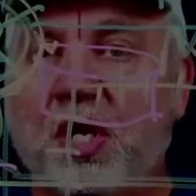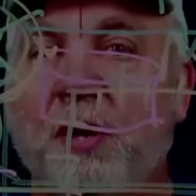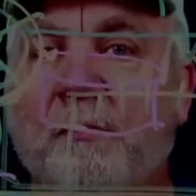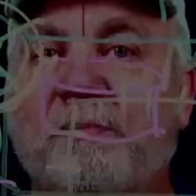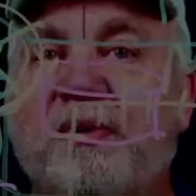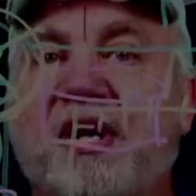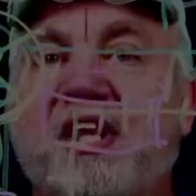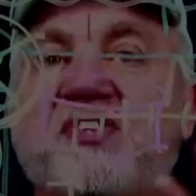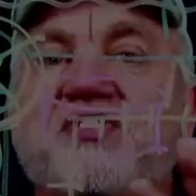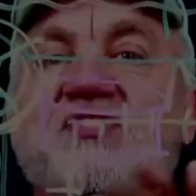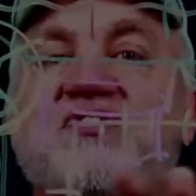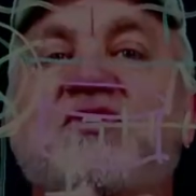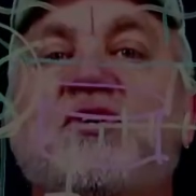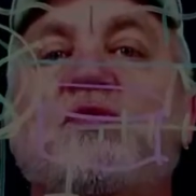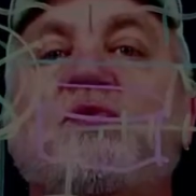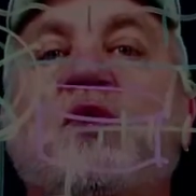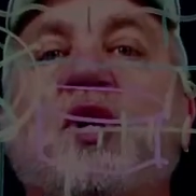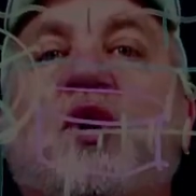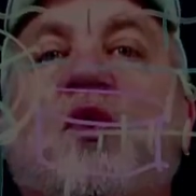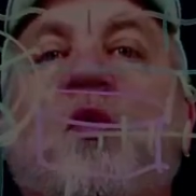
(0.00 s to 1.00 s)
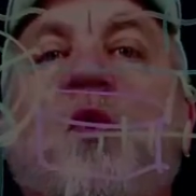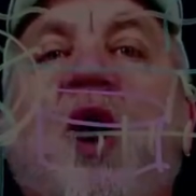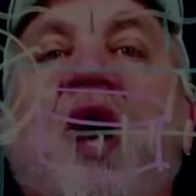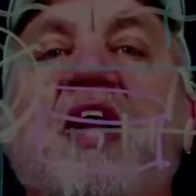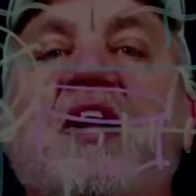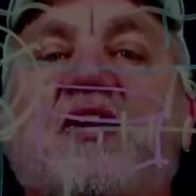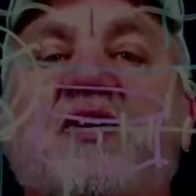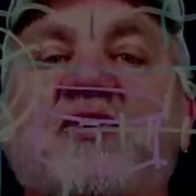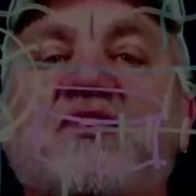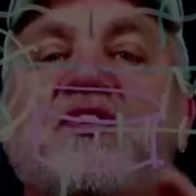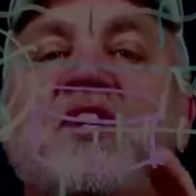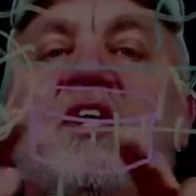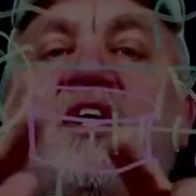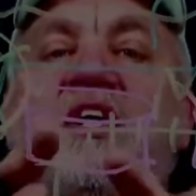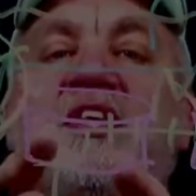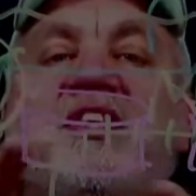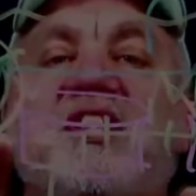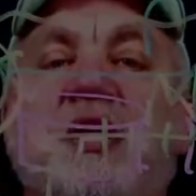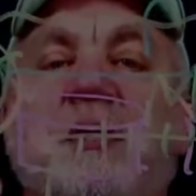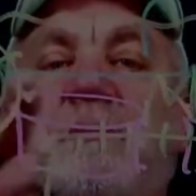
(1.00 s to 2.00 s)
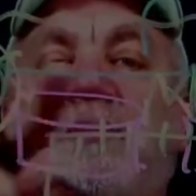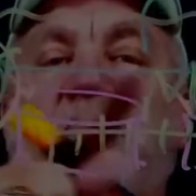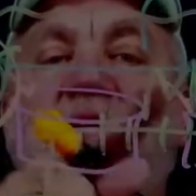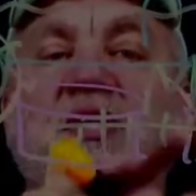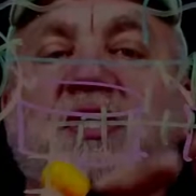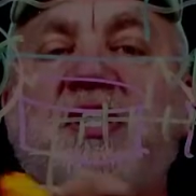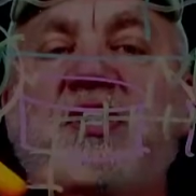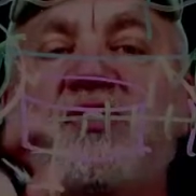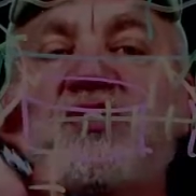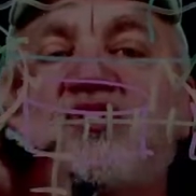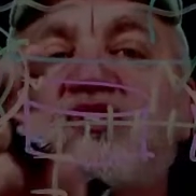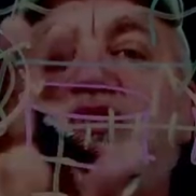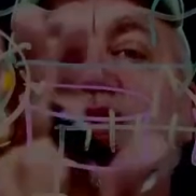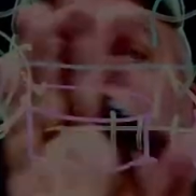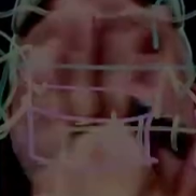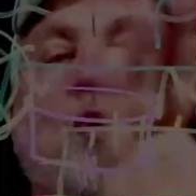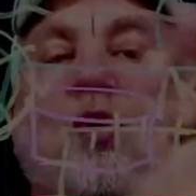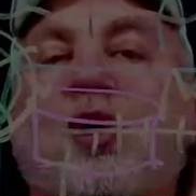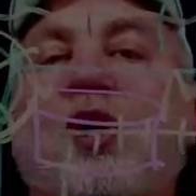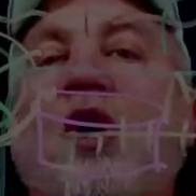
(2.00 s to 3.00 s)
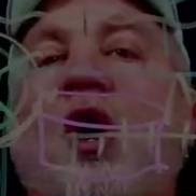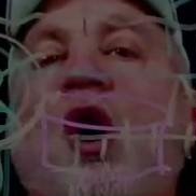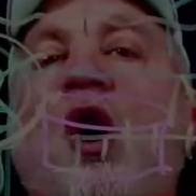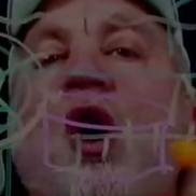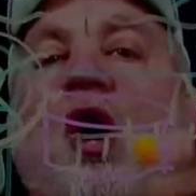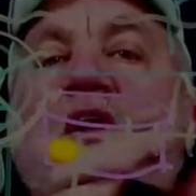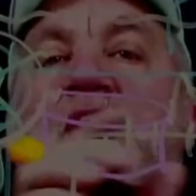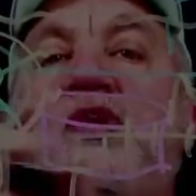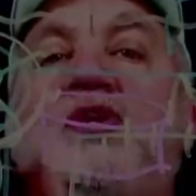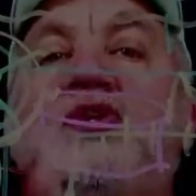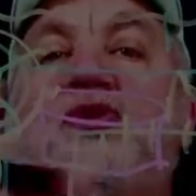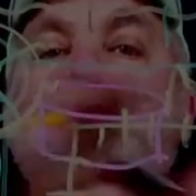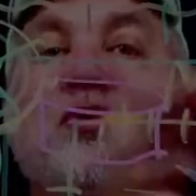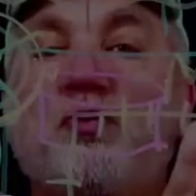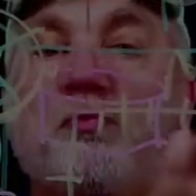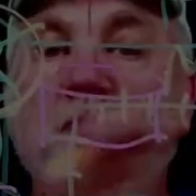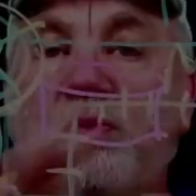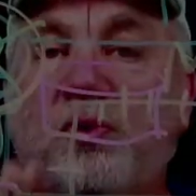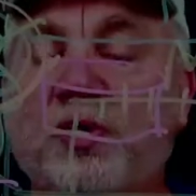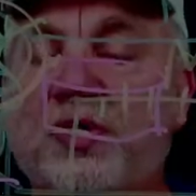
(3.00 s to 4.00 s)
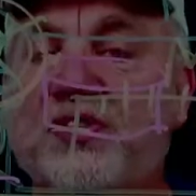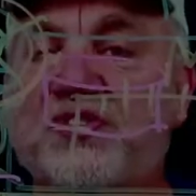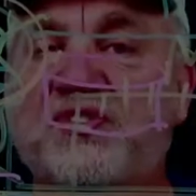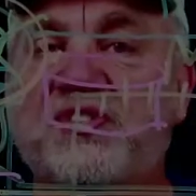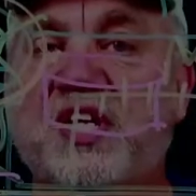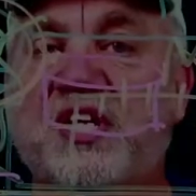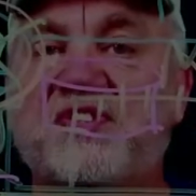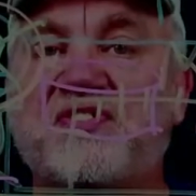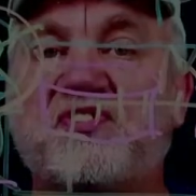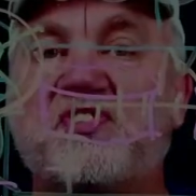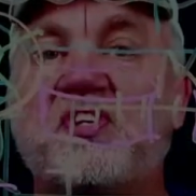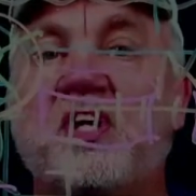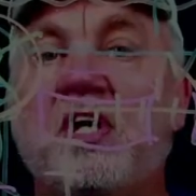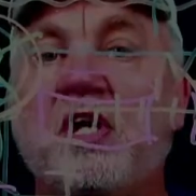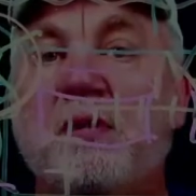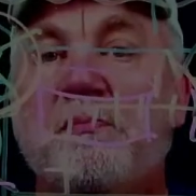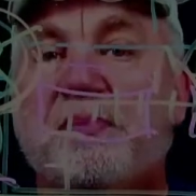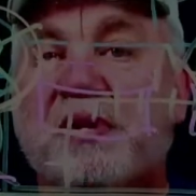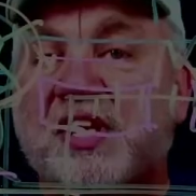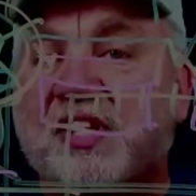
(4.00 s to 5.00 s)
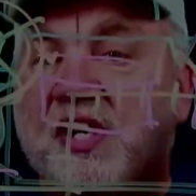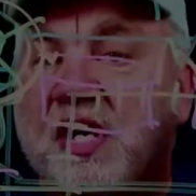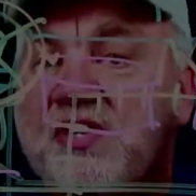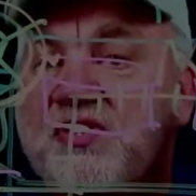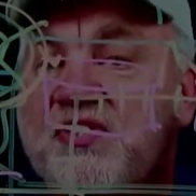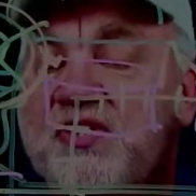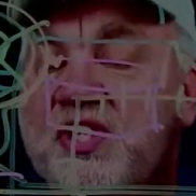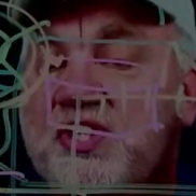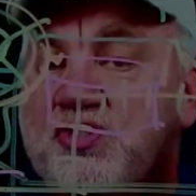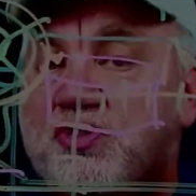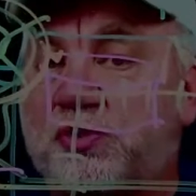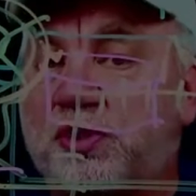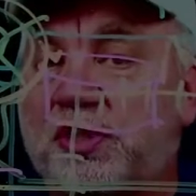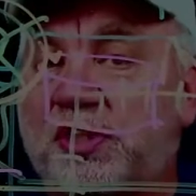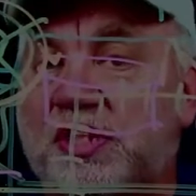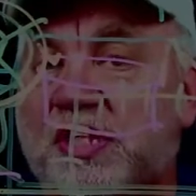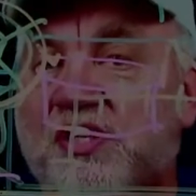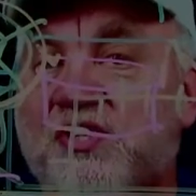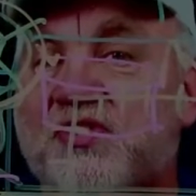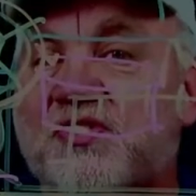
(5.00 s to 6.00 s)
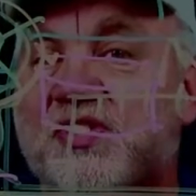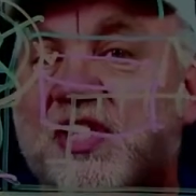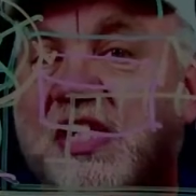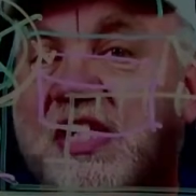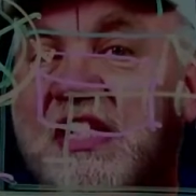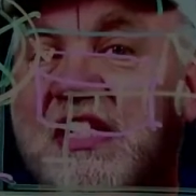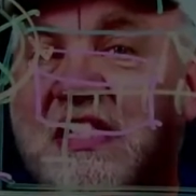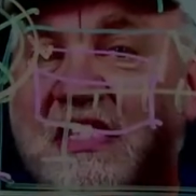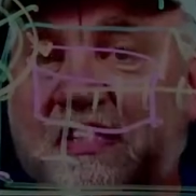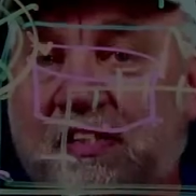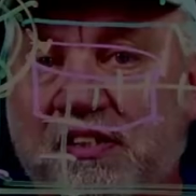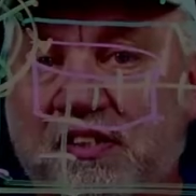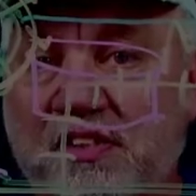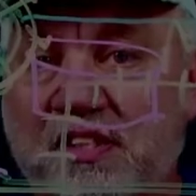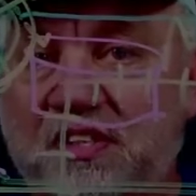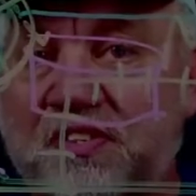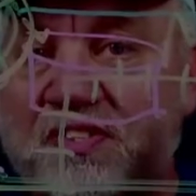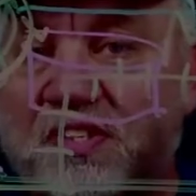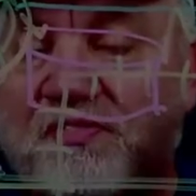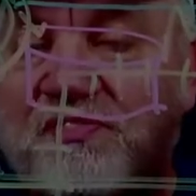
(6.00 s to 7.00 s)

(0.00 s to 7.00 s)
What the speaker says: but it still requires the ability to store on numerous disks because the trillions, the gazillions of